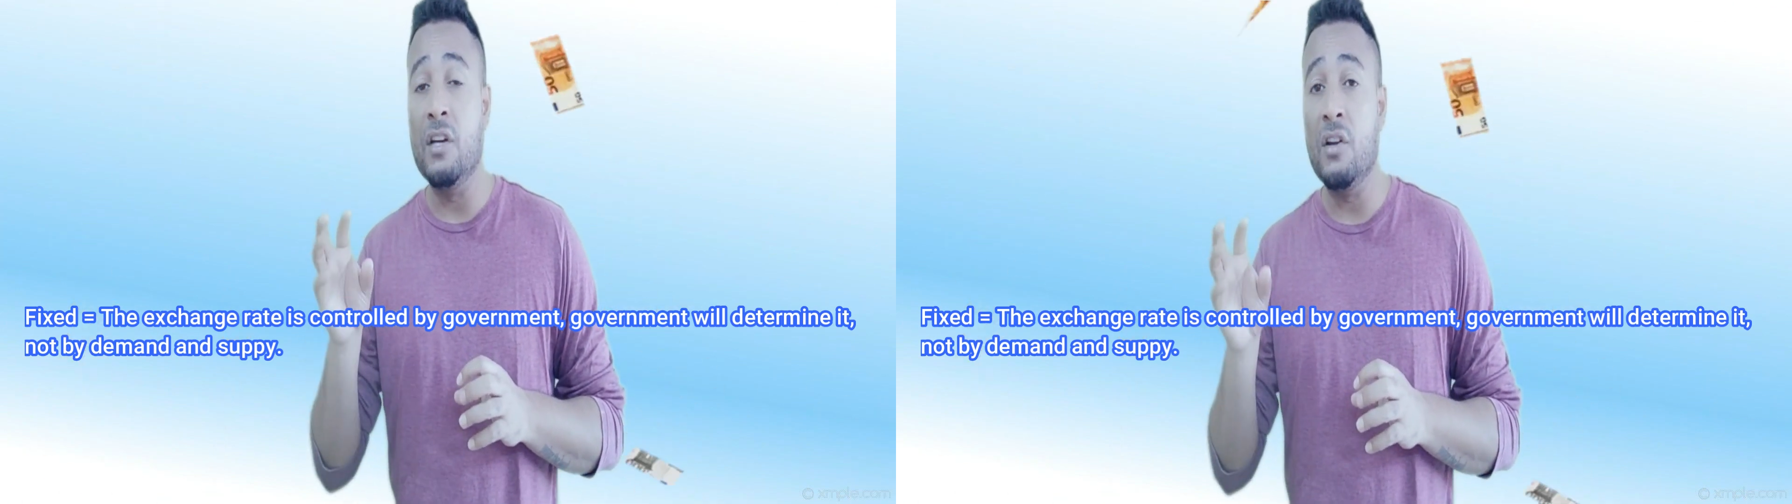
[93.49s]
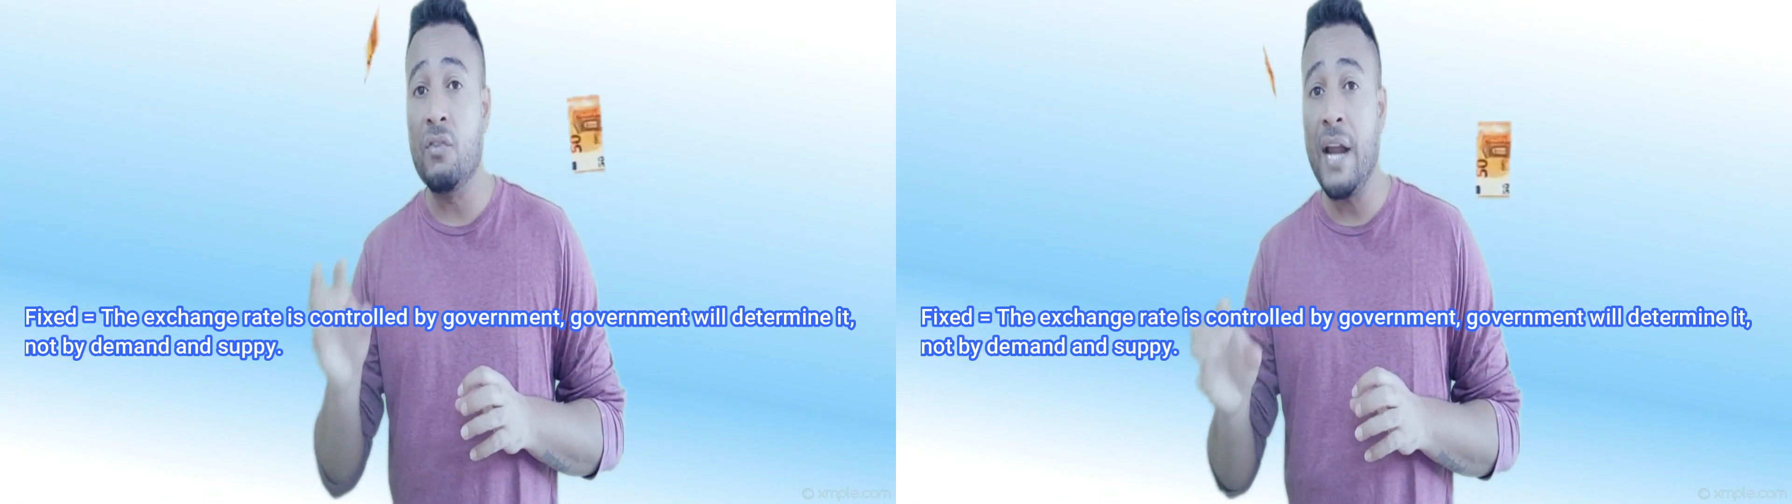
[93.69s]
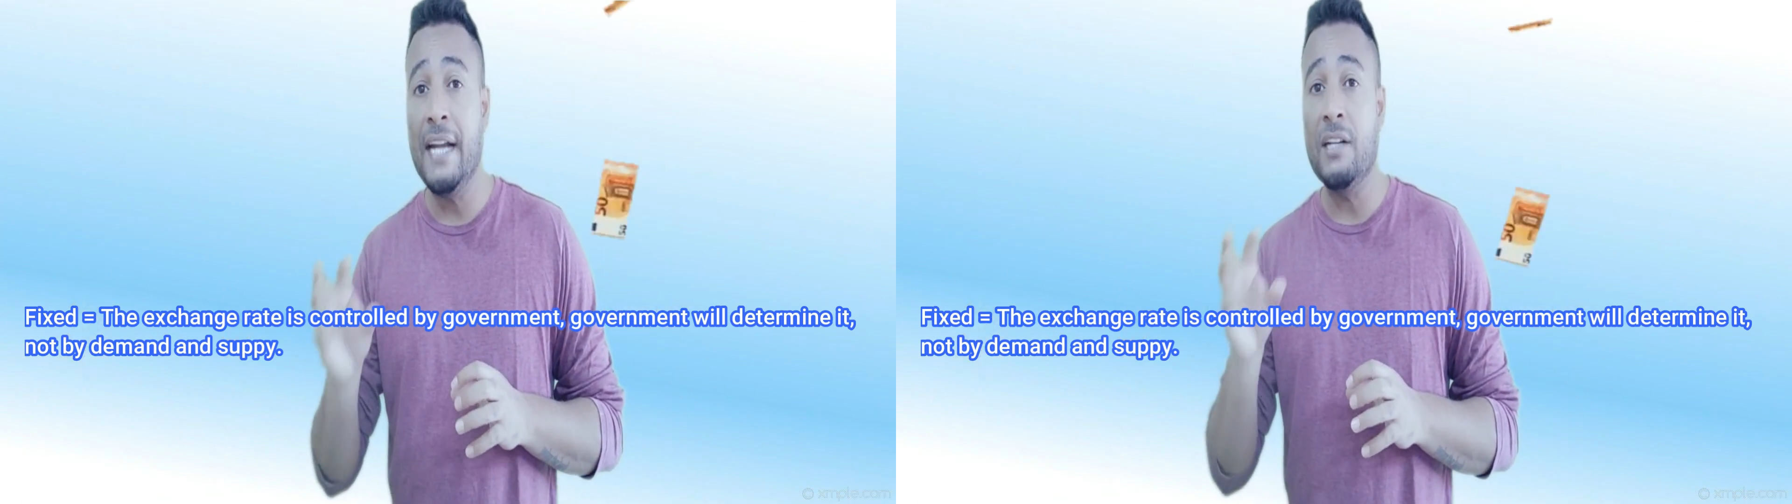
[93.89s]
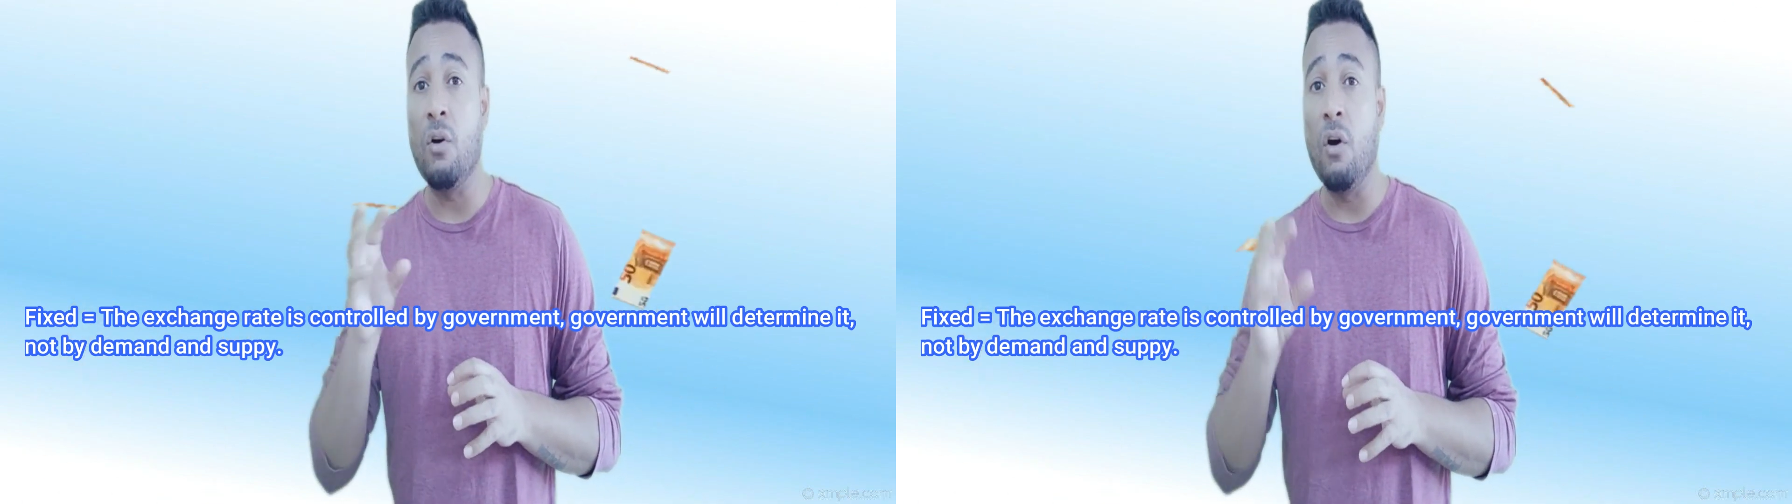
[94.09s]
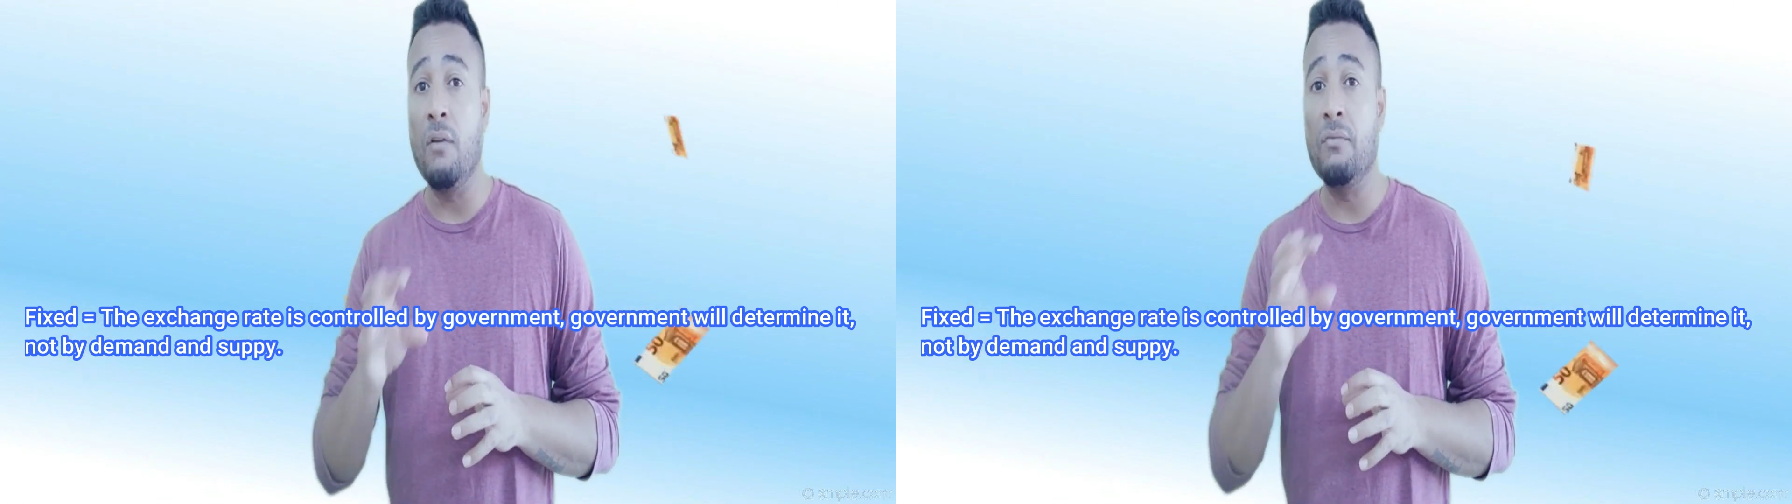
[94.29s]
the
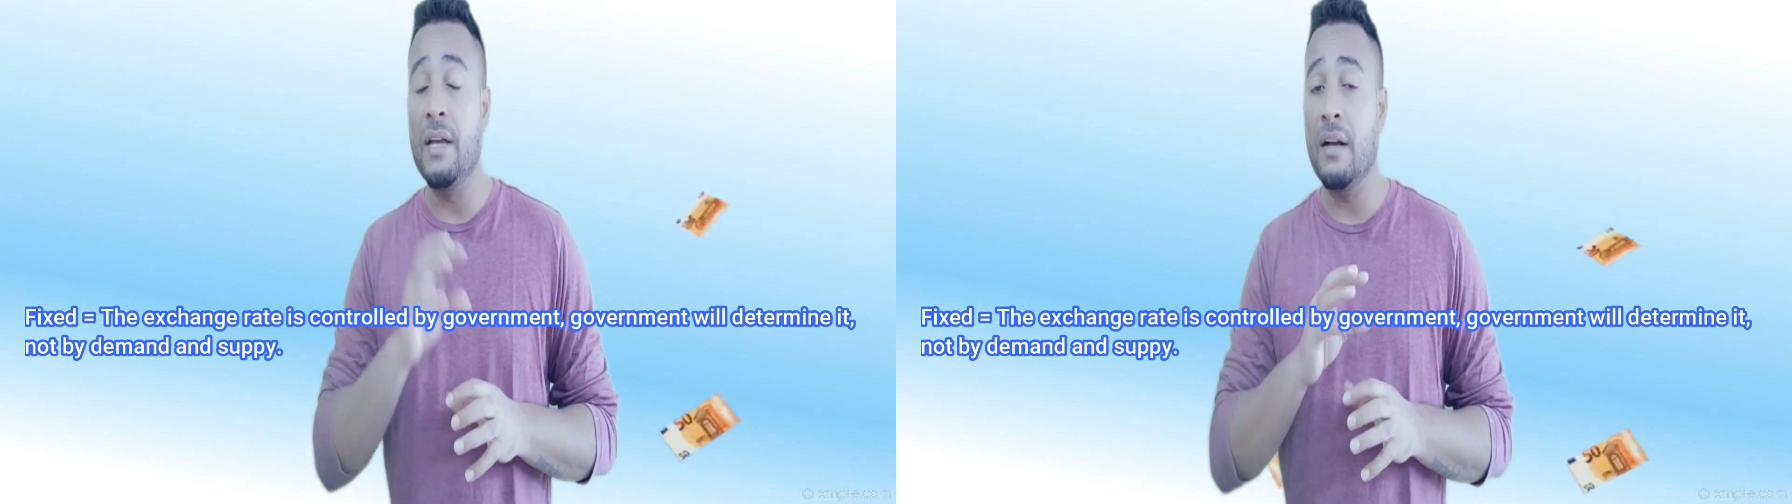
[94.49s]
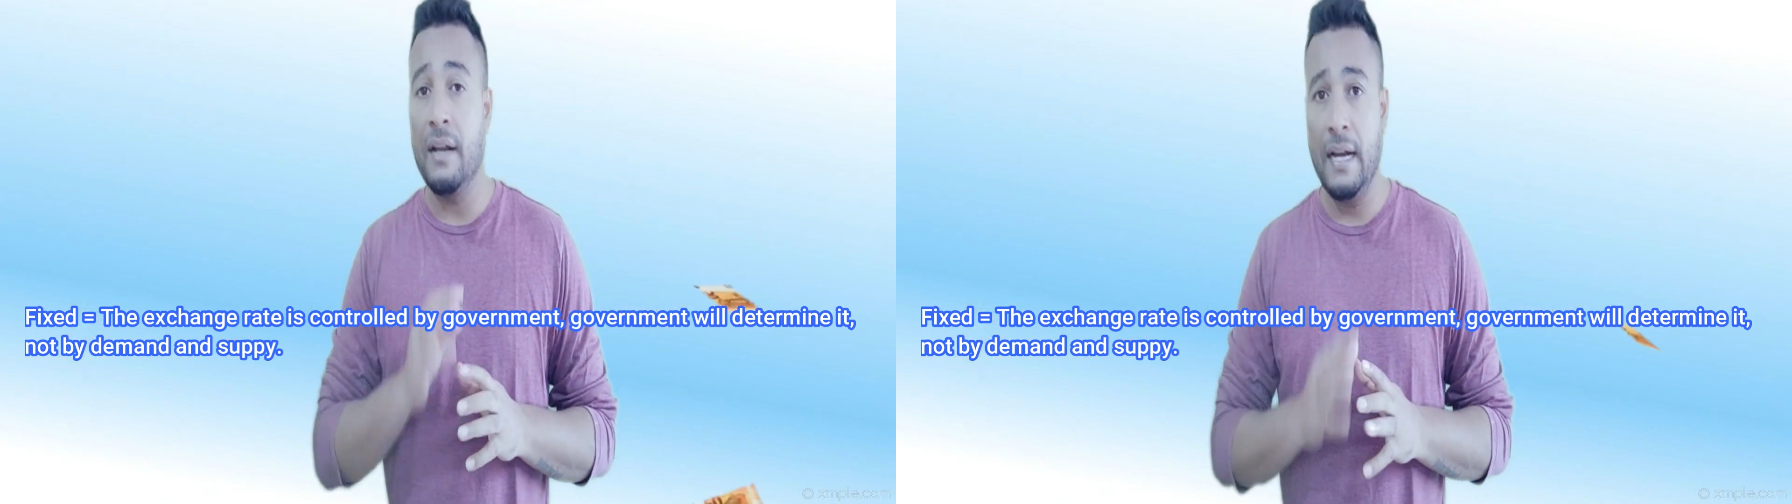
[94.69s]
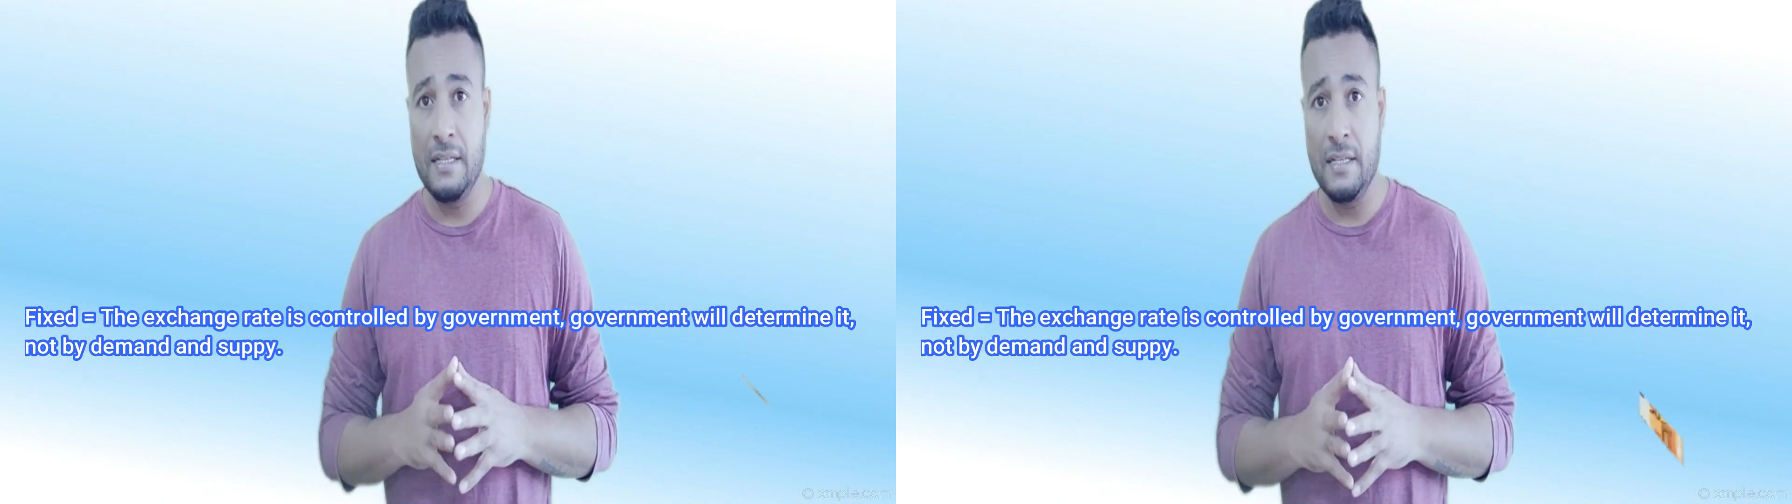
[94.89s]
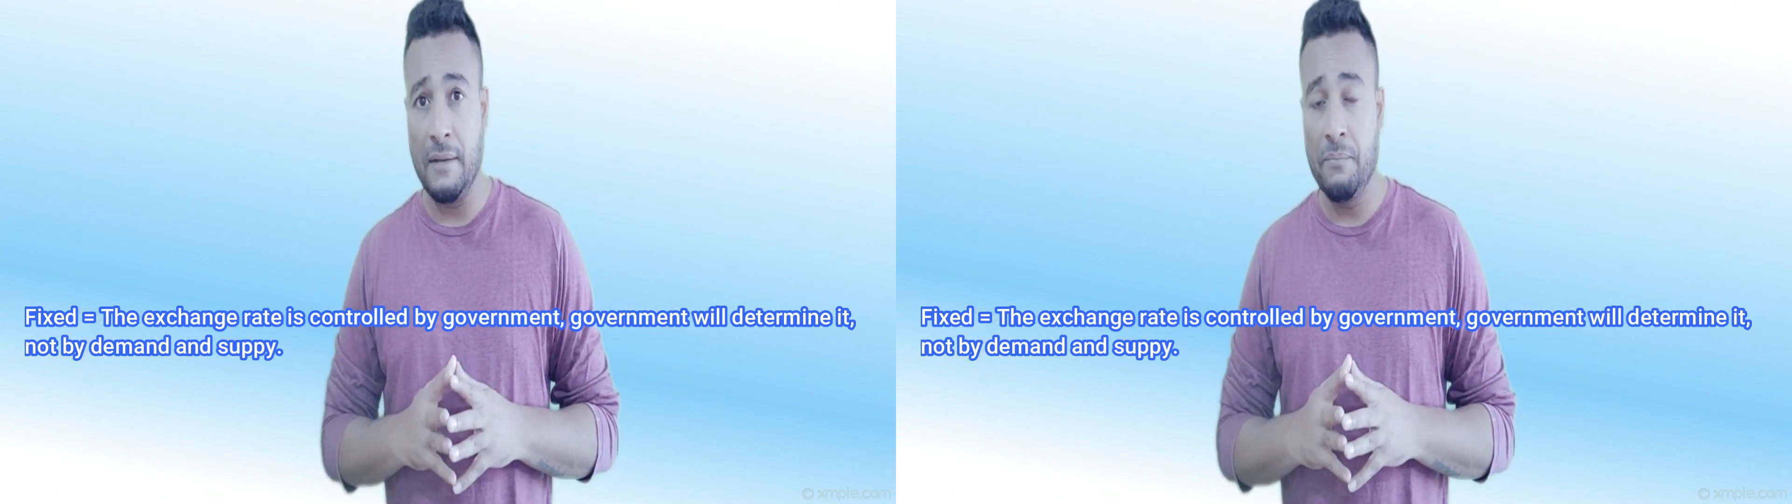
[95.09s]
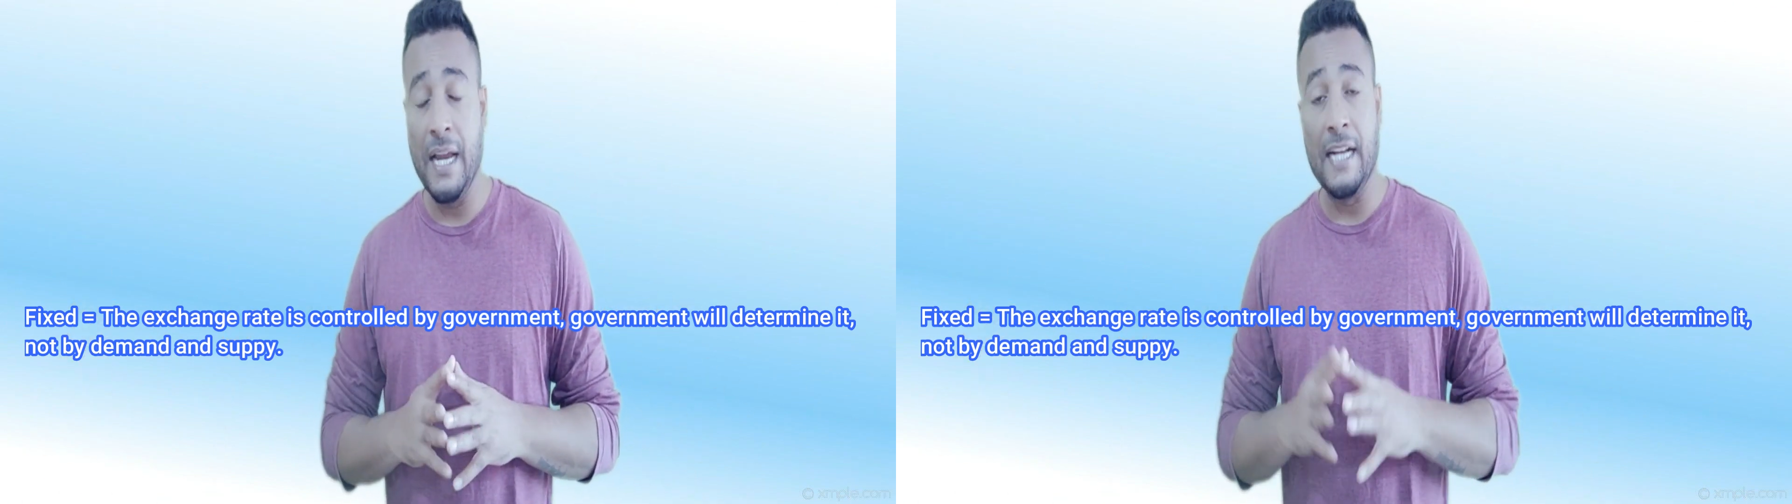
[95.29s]
rate of the currency.